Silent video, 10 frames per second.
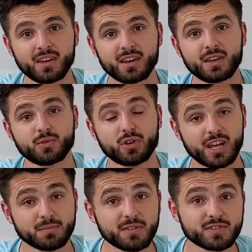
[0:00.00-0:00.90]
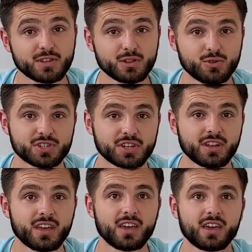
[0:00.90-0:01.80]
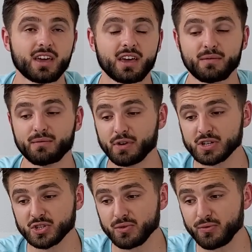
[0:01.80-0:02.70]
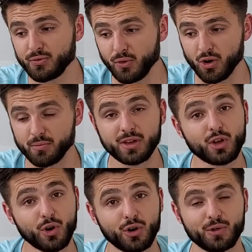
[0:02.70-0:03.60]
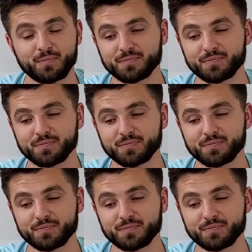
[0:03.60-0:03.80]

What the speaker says: the redemptive solution, and virtue-forming goal.